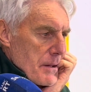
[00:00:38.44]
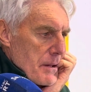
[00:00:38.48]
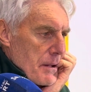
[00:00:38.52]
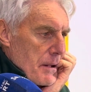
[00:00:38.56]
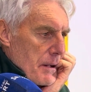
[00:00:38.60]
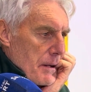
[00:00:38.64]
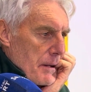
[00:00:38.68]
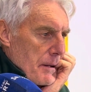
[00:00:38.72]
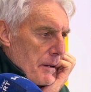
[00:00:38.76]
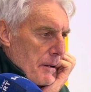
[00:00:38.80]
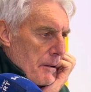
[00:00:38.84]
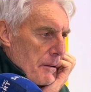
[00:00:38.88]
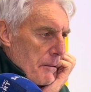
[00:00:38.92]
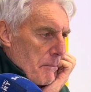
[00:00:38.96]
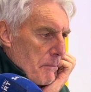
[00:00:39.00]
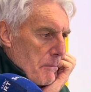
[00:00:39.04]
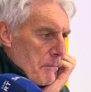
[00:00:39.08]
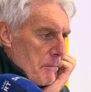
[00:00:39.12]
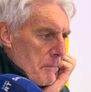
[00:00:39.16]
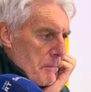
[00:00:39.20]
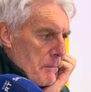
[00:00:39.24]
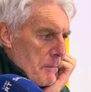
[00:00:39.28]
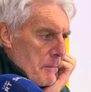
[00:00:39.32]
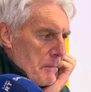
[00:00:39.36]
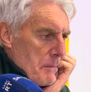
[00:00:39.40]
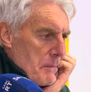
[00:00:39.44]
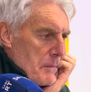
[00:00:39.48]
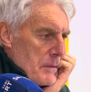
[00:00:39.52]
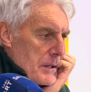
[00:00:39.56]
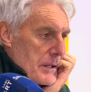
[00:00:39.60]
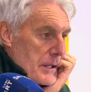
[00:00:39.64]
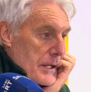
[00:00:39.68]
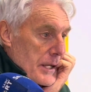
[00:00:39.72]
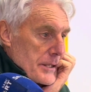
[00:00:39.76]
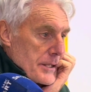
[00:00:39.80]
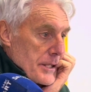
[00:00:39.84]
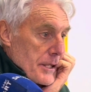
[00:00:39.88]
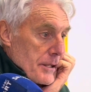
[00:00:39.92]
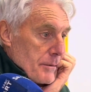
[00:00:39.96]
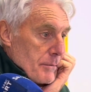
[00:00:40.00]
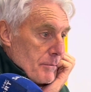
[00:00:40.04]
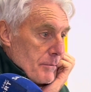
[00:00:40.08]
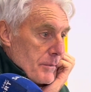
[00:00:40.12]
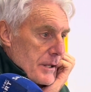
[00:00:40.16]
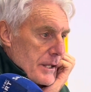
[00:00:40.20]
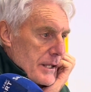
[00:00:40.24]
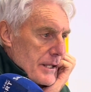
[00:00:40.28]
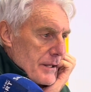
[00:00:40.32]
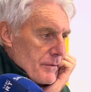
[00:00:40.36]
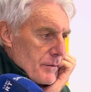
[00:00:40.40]
Um, I didn't
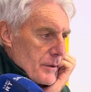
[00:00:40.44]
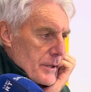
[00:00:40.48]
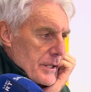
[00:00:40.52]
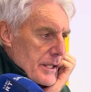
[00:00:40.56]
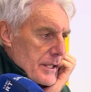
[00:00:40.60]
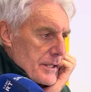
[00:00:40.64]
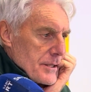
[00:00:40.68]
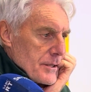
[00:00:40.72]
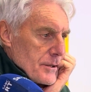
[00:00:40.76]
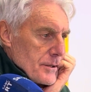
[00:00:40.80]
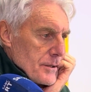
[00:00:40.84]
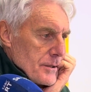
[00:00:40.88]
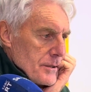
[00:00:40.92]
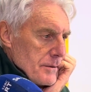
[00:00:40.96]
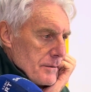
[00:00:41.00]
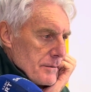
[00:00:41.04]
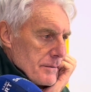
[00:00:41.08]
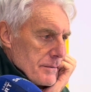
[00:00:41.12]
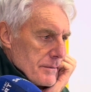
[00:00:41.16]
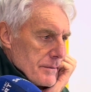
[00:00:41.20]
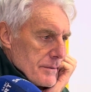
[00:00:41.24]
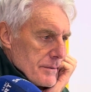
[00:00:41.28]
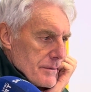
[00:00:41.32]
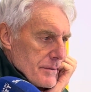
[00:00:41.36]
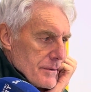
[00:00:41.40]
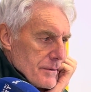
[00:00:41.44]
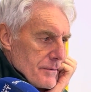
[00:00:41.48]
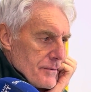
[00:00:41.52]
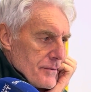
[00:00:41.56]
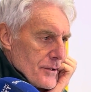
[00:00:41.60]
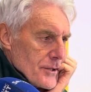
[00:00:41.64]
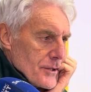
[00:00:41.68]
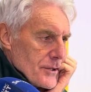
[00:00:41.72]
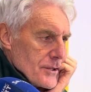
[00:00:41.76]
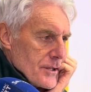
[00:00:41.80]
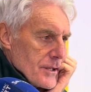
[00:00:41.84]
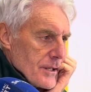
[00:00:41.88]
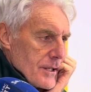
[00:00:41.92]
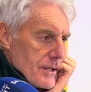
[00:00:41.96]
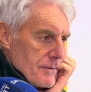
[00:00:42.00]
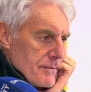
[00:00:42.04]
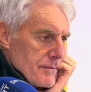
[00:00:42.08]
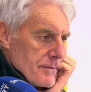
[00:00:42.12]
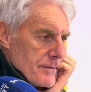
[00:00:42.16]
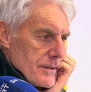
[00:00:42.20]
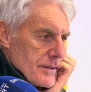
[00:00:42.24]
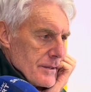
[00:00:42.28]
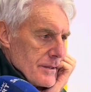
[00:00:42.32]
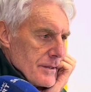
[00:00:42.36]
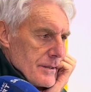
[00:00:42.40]
believe what I saw the first half,
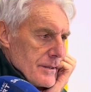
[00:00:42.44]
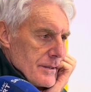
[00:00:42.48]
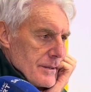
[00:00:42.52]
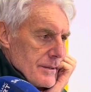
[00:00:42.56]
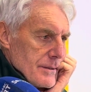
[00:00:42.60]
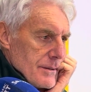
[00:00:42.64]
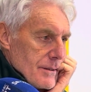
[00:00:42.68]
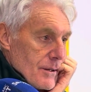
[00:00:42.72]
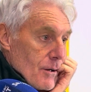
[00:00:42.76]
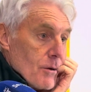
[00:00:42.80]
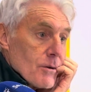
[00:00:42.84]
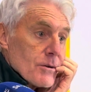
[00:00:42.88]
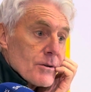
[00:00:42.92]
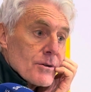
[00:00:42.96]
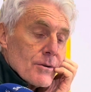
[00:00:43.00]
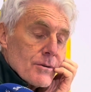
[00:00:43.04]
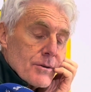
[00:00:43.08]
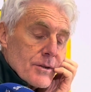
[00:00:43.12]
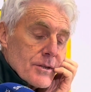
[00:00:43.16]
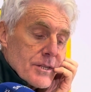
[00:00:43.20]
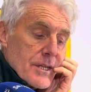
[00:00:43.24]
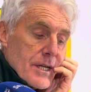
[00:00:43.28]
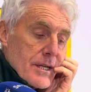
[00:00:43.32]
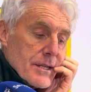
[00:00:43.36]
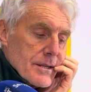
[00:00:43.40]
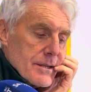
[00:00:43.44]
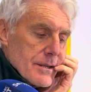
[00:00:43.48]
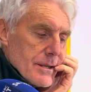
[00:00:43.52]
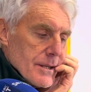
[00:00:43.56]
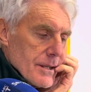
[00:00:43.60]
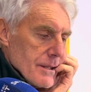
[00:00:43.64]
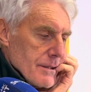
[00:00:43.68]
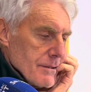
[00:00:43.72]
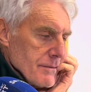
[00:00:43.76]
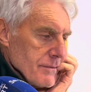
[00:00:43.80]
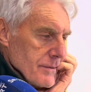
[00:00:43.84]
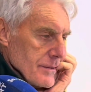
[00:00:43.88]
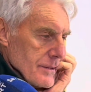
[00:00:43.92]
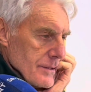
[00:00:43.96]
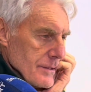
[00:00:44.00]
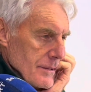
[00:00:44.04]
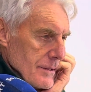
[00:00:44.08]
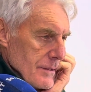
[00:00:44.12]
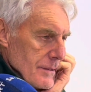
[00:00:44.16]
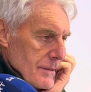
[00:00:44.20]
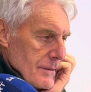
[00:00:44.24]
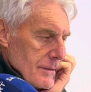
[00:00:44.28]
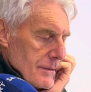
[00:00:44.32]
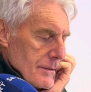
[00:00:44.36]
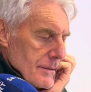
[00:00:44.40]
also the second half.
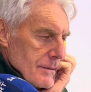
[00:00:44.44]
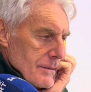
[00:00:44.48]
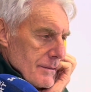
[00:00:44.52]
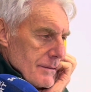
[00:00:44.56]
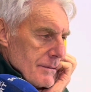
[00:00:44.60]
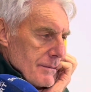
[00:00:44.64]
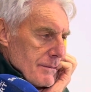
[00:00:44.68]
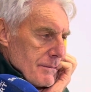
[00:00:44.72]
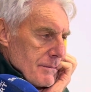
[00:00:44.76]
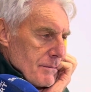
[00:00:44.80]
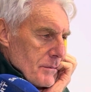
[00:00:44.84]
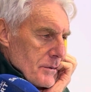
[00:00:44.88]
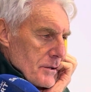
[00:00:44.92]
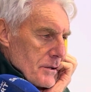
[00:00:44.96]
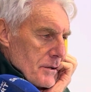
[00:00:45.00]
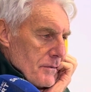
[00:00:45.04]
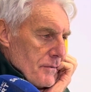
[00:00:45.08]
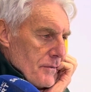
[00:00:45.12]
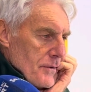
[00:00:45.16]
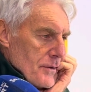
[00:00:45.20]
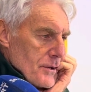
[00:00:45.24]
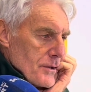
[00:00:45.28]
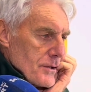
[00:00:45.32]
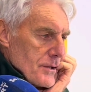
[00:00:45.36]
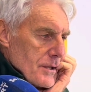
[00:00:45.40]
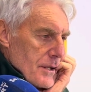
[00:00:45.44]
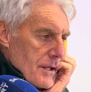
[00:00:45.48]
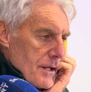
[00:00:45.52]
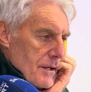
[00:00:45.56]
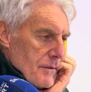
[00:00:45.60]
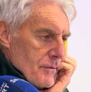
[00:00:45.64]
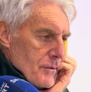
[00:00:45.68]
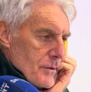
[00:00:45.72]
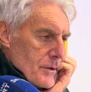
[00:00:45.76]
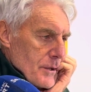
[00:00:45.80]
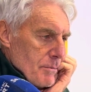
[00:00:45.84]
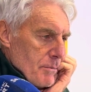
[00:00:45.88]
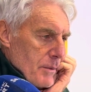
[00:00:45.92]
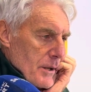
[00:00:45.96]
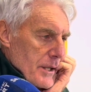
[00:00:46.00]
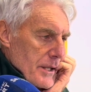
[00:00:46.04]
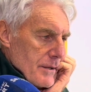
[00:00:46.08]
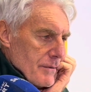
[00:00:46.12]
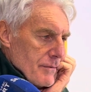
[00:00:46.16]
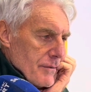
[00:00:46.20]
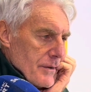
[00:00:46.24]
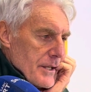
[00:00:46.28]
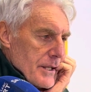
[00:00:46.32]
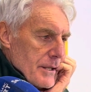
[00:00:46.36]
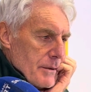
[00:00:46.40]
But the first half we played
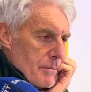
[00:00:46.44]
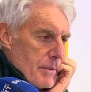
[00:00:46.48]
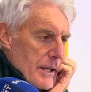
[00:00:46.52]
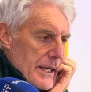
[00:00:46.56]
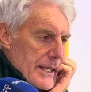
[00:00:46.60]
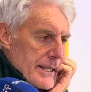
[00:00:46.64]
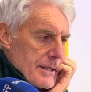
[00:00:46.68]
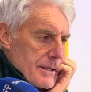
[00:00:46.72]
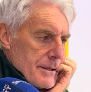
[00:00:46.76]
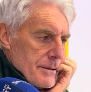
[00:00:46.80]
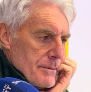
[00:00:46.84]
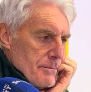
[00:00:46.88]
very bad.